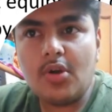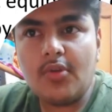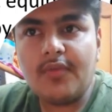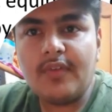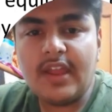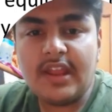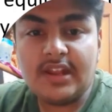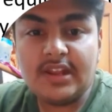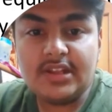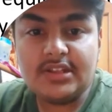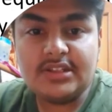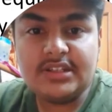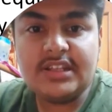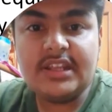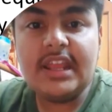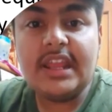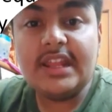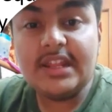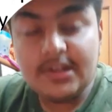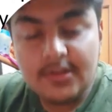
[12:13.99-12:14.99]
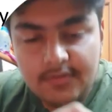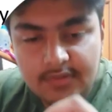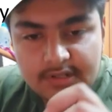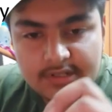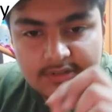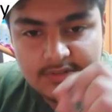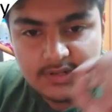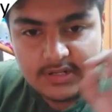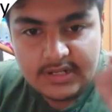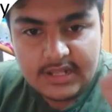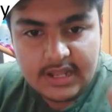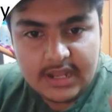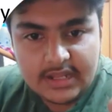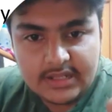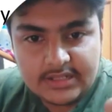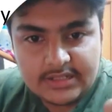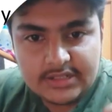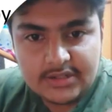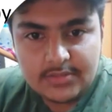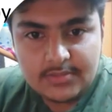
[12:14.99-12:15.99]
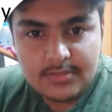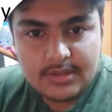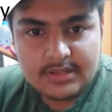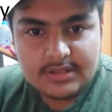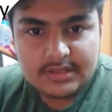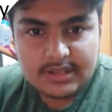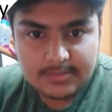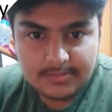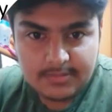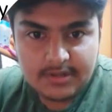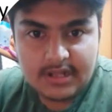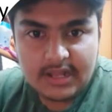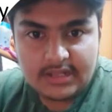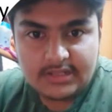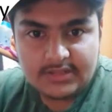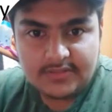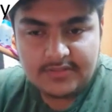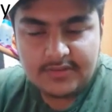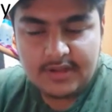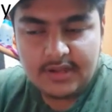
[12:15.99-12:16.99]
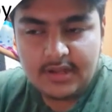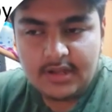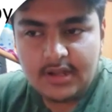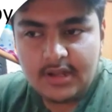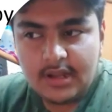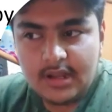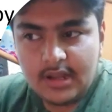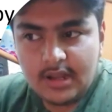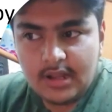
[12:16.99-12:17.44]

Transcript: of energy individually they consume is kept classified,